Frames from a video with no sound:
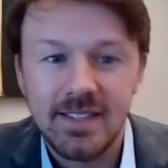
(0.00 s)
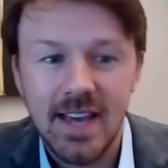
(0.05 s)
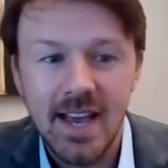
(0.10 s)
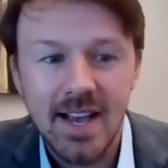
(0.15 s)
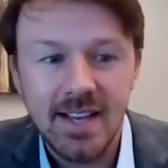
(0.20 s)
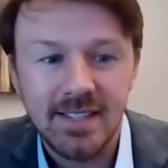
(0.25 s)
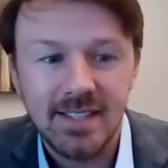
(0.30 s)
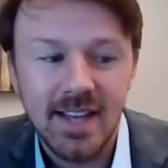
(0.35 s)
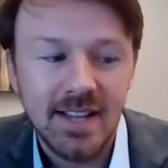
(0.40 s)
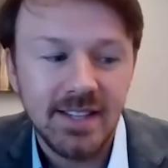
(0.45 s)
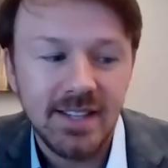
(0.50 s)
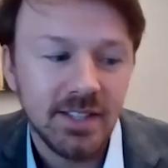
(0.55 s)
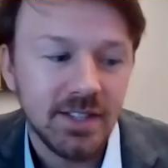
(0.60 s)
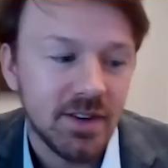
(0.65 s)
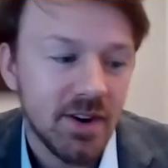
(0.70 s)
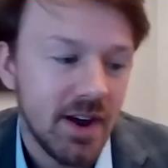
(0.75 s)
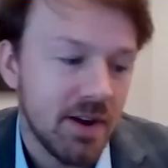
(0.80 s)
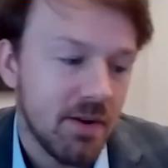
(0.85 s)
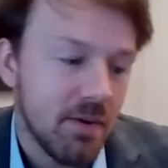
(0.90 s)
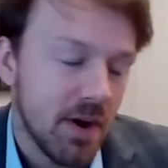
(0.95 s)
Yes, that's a
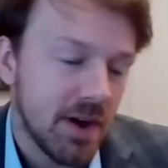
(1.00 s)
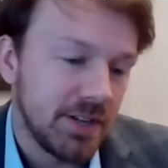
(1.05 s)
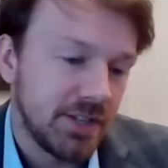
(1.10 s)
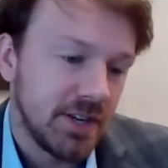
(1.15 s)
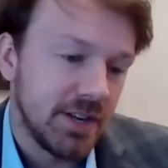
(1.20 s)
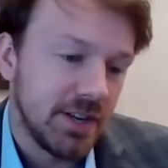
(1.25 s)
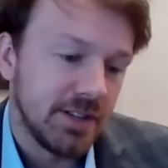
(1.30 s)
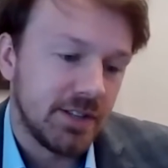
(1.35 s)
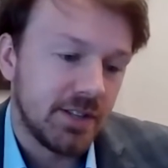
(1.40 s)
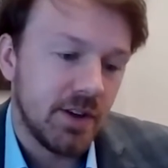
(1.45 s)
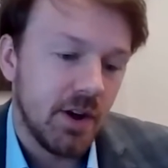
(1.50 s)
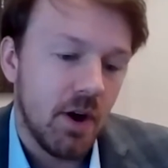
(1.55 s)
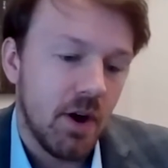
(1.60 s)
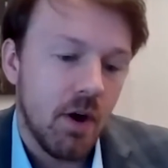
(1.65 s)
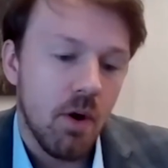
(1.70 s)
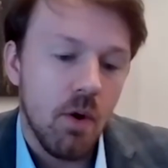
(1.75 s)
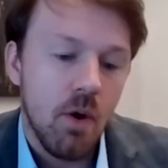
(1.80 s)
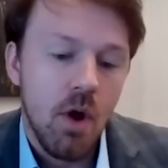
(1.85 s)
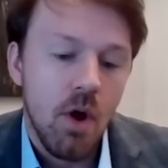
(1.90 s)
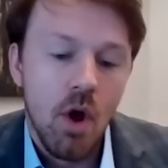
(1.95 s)
great question.
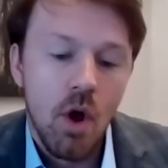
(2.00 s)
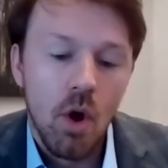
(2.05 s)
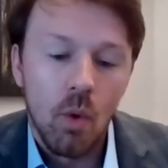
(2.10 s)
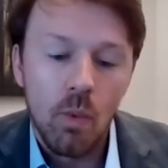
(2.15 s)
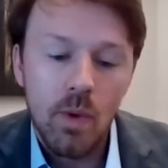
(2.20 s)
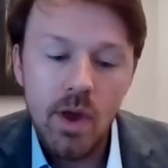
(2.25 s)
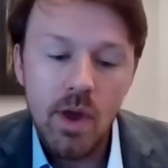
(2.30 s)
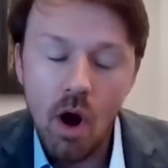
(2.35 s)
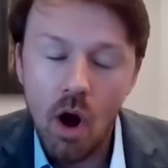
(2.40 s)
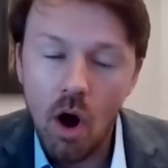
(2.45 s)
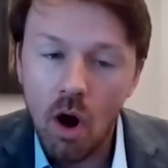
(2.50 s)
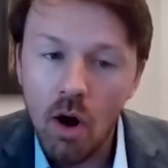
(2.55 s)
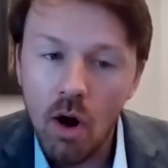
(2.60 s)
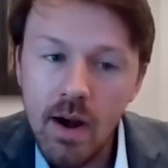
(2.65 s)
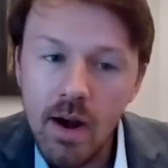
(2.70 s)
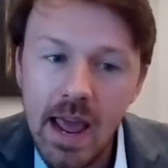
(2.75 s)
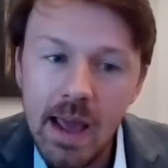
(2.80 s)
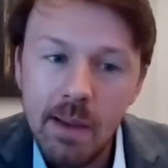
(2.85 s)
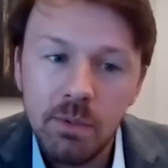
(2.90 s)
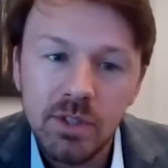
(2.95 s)
So we
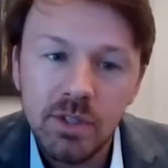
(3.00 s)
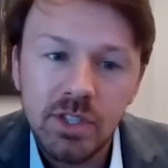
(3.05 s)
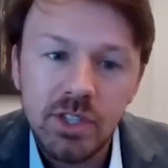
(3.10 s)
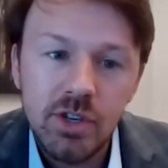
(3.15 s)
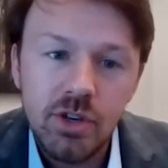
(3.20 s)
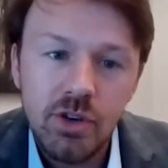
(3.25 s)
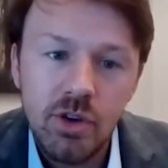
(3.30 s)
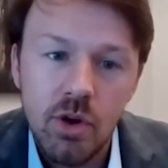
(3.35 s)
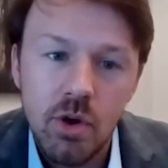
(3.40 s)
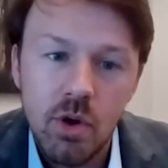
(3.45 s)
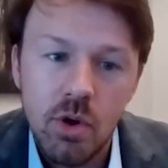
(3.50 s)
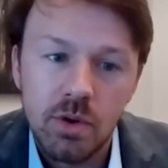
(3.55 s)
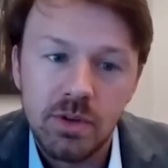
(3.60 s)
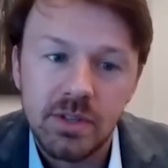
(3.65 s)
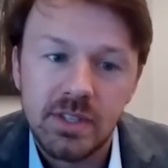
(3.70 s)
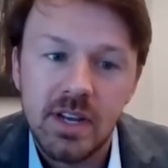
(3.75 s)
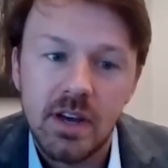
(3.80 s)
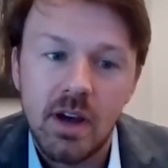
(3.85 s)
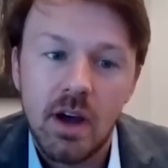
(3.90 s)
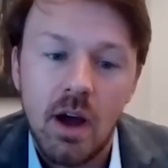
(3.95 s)
are able to
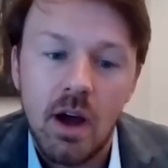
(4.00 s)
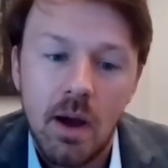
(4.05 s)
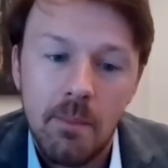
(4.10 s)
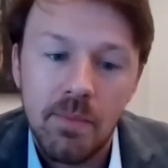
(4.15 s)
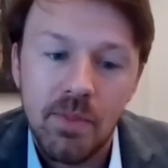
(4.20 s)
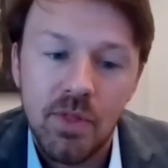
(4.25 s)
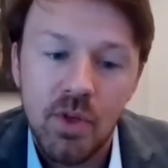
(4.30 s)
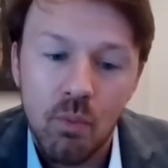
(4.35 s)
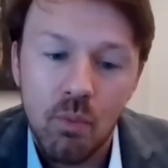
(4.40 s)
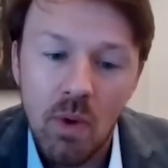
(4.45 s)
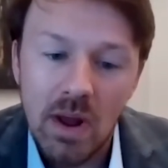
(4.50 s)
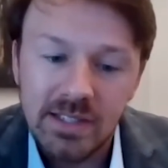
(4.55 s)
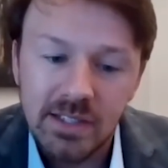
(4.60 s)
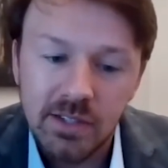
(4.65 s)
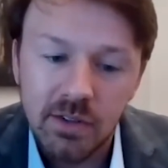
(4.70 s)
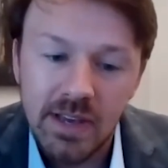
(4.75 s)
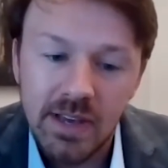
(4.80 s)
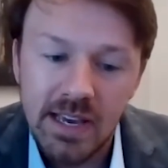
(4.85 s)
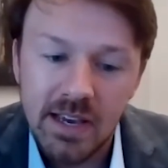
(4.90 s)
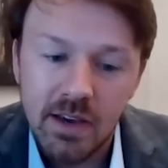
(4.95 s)
use the
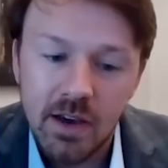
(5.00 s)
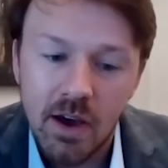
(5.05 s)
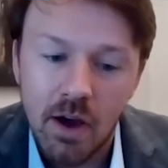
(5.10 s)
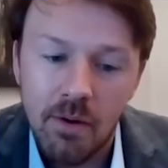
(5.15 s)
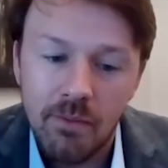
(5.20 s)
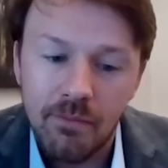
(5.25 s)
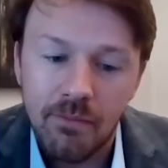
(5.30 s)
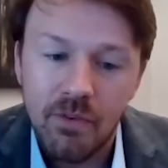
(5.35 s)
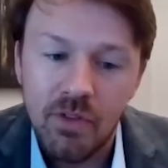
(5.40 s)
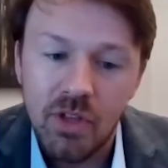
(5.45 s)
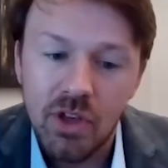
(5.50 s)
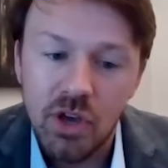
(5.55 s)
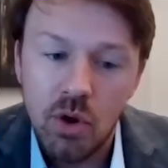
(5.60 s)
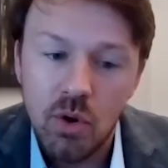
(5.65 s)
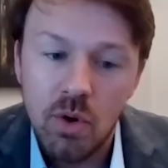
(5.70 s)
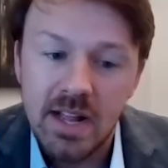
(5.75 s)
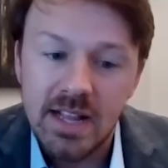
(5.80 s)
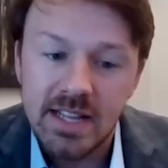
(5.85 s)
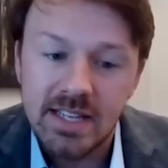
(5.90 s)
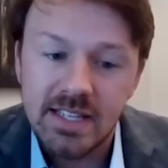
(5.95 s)
rental income for the
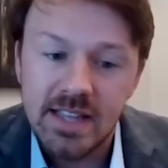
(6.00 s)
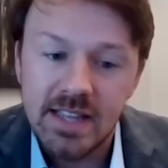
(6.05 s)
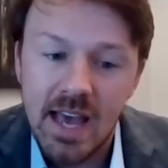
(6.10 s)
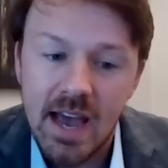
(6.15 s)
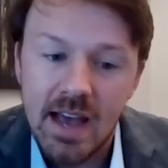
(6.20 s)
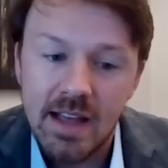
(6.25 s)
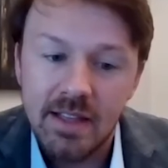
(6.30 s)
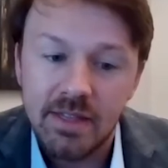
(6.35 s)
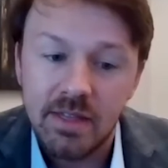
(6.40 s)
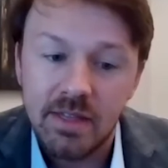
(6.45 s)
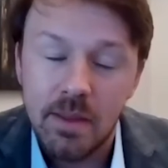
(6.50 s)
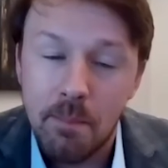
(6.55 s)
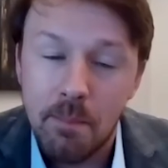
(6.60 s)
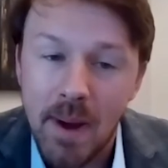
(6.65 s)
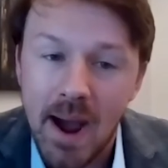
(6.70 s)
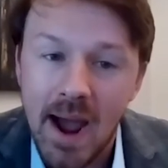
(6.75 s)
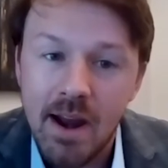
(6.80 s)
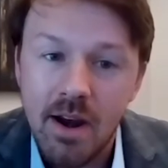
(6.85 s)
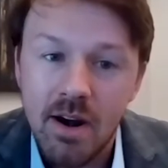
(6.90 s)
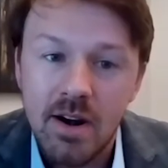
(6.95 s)
units that the
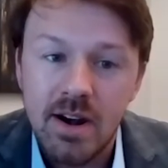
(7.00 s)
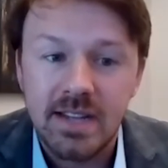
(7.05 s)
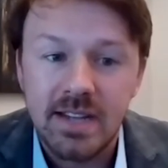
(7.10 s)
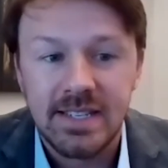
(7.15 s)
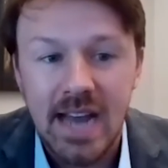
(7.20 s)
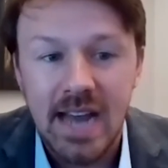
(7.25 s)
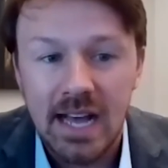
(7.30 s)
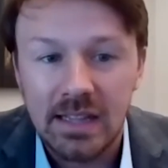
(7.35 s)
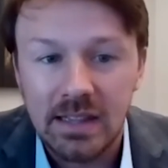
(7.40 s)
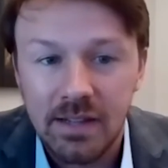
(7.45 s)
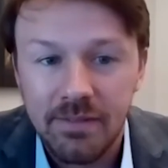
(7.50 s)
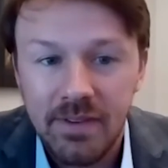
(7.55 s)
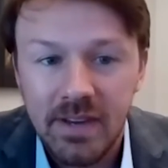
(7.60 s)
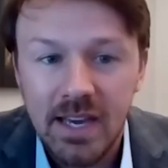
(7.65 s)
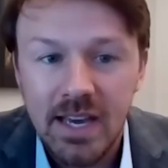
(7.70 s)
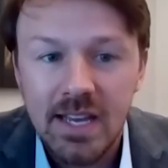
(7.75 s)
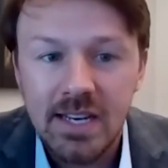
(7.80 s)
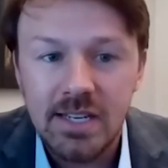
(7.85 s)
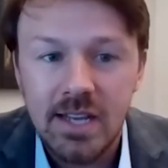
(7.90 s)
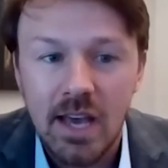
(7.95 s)
buyer is not
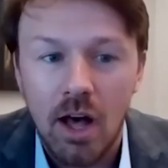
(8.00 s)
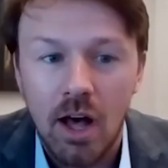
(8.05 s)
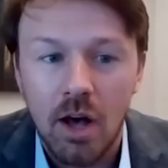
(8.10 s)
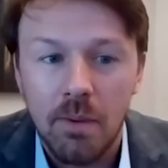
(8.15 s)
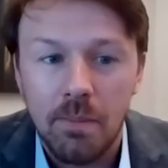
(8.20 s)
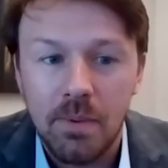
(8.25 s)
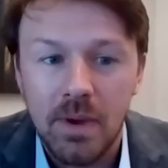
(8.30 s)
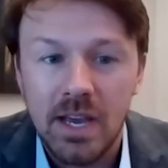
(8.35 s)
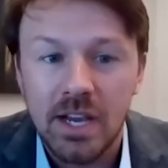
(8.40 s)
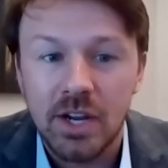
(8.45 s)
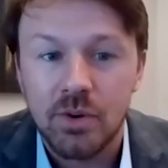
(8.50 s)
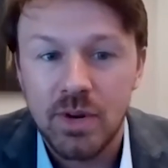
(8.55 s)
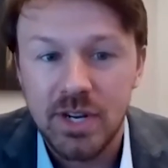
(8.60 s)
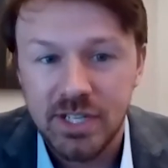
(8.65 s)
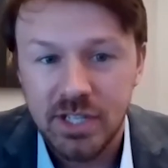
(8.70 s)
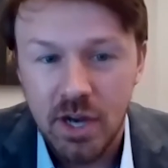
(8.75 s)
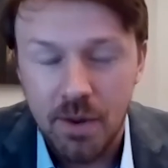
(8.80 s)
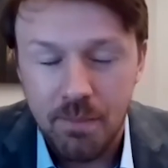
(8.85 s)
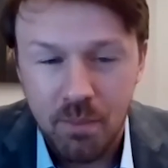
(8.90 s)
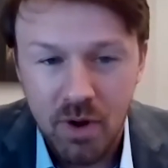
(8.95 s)
living in to help
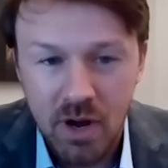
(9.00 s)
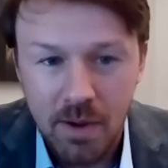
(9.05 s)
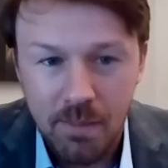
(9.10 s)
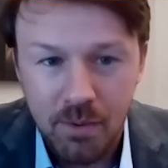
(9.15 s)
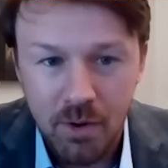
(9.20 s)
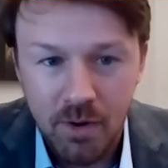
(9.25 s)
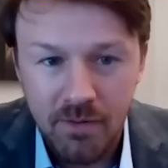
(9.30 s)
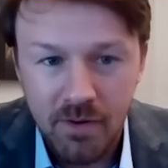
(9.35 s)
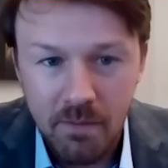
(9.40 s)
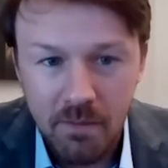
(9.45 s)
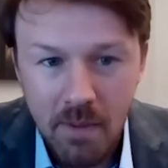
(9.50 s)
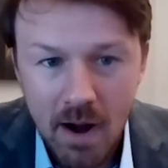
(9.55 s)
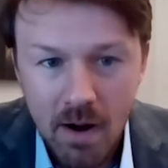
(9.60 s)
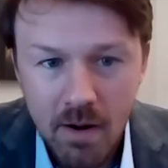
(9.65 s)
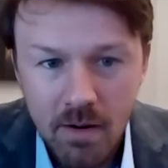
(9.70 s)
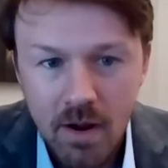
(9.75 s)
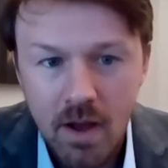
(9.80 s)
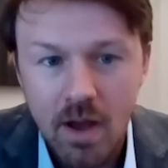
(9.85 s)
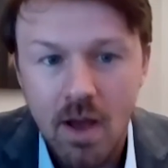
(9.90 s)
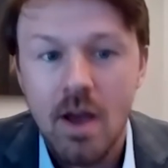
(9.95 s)
increase their pre-approved
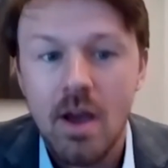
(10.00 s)
amount.